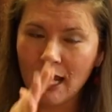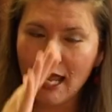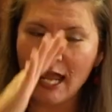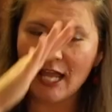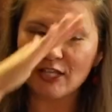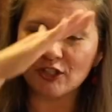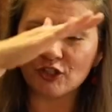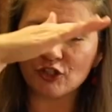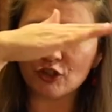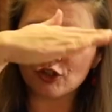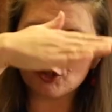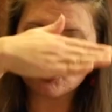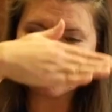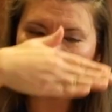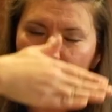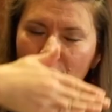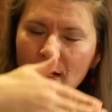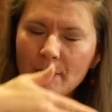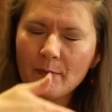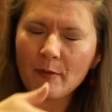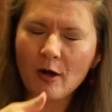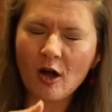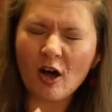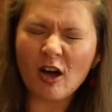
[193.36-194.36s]
and
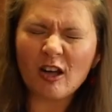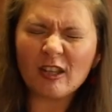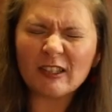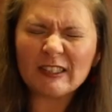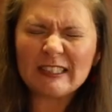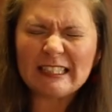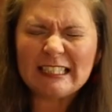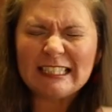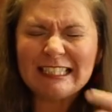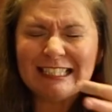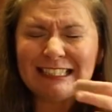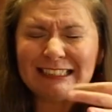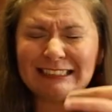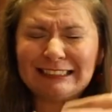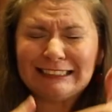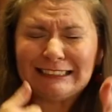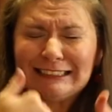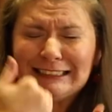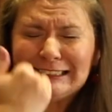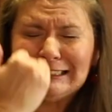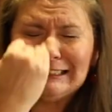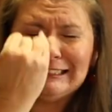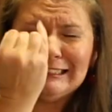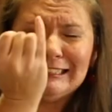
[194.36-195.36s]
scrape all that
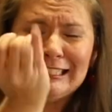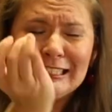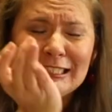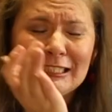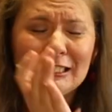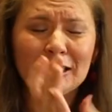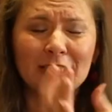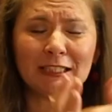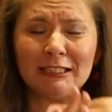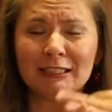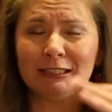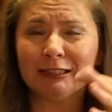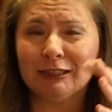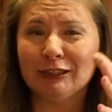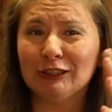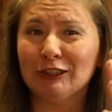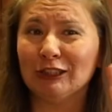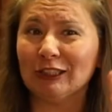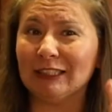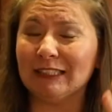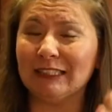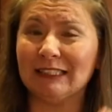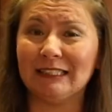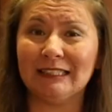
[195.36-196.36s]
delicious
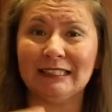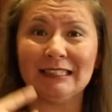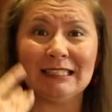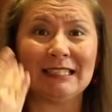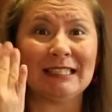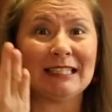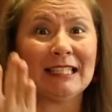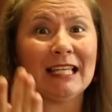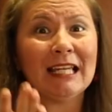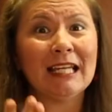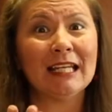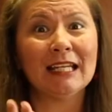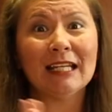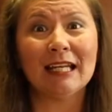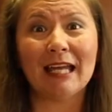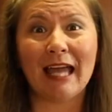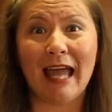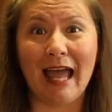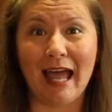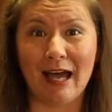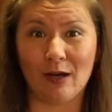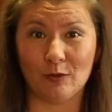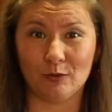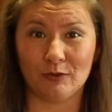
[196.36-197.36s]
goodness
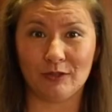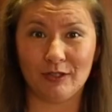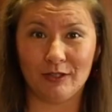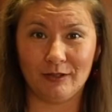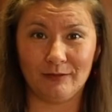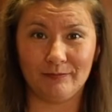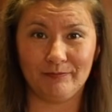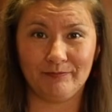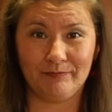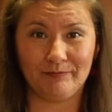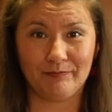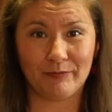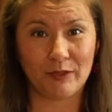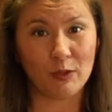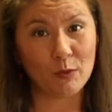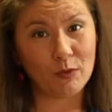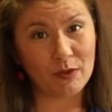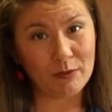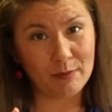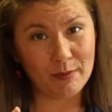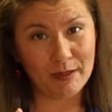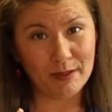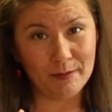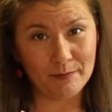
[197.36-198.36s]
out. You
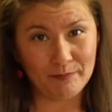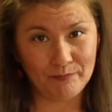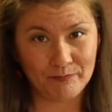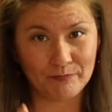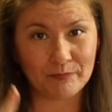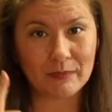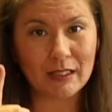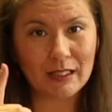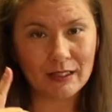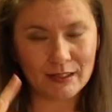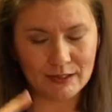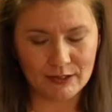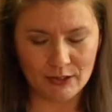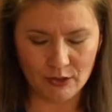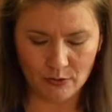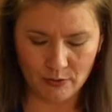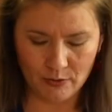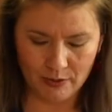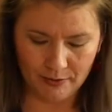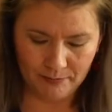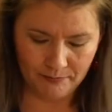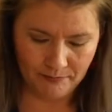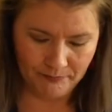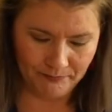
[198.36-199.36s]
with me? Let's do
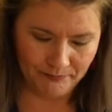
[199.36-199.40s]
it.